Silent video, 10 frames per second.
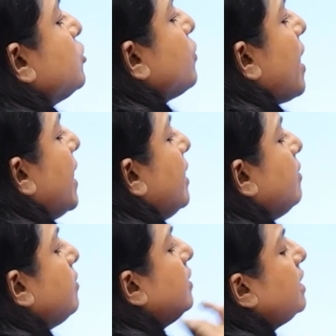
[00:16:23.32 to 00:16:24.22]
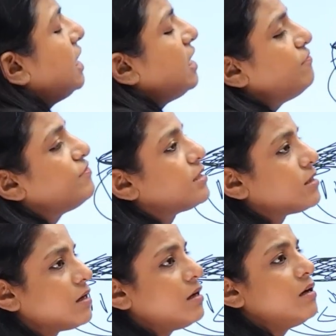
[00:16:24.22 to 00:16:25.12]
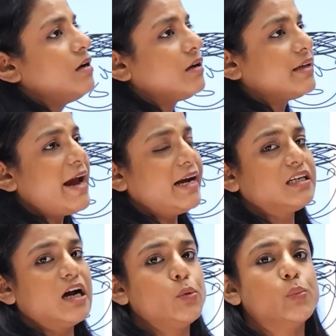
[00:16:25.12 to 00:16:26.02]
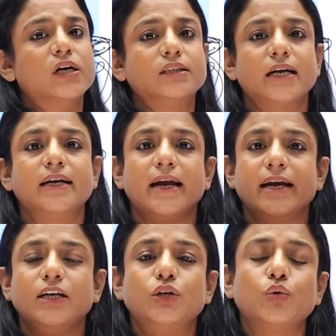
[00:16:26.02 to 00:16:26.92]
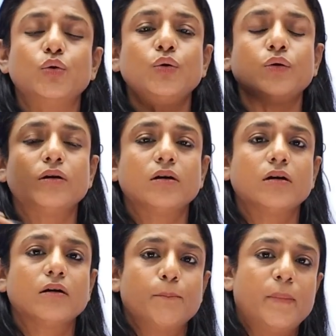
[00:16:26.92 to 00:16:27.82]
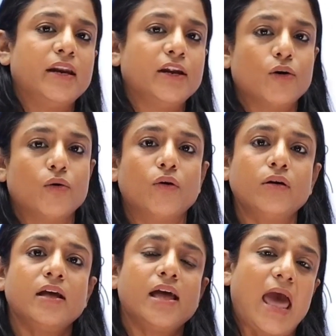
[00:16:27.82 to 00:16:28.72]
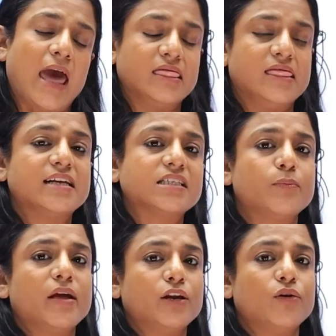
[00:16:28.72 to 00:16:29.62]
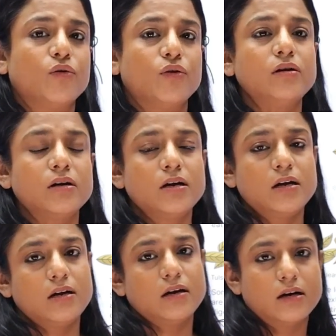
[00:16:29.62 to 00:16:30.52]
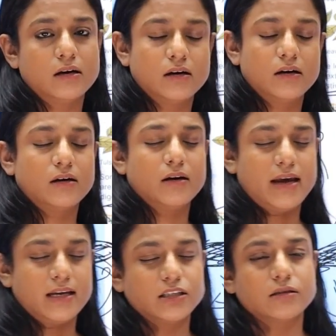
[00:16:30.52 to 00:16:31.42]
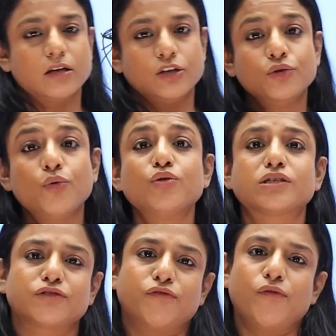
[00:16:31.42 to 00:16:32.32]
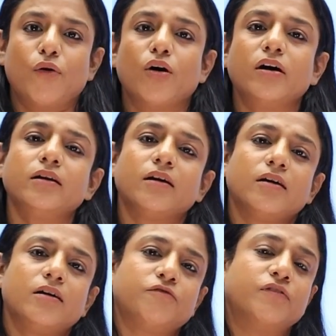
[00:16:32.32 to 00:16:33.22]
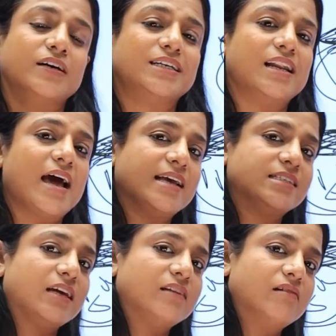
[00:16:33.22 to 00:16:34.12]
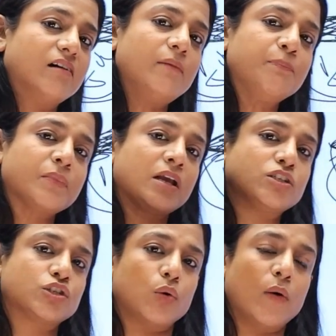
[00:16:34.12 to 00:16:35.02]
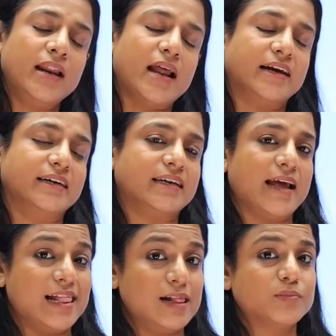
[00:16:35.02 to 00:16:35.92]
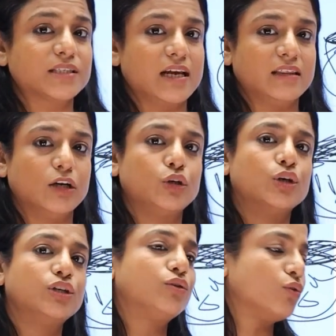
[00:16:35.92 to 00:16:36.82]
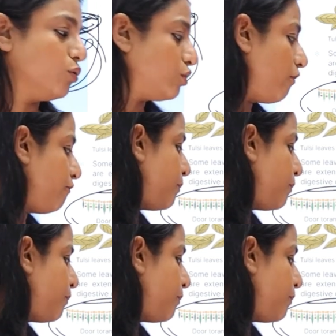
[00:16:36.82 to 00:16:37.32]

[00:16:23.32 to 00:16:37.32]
dried leaves get converted into manure, and this manure is used for fertilizing the soil, and it helps in the good growth of